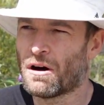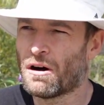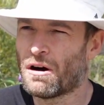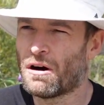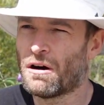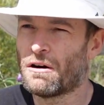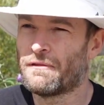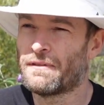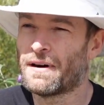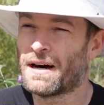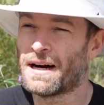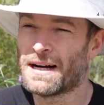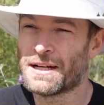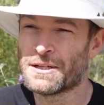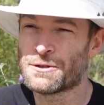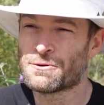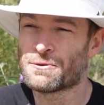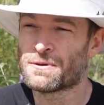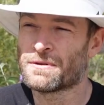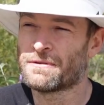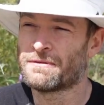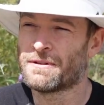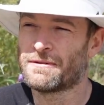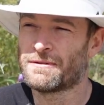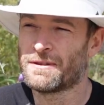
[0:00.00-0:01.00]
of
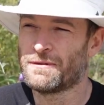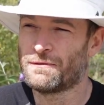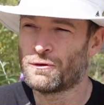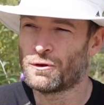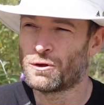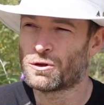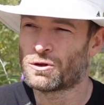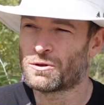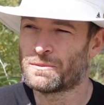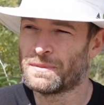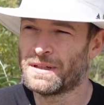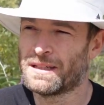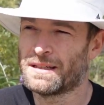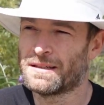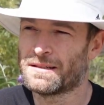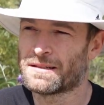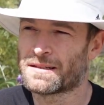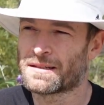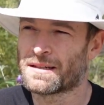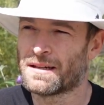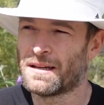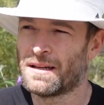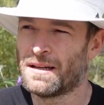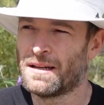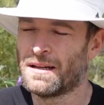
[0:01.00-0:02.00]
150 vertical meters.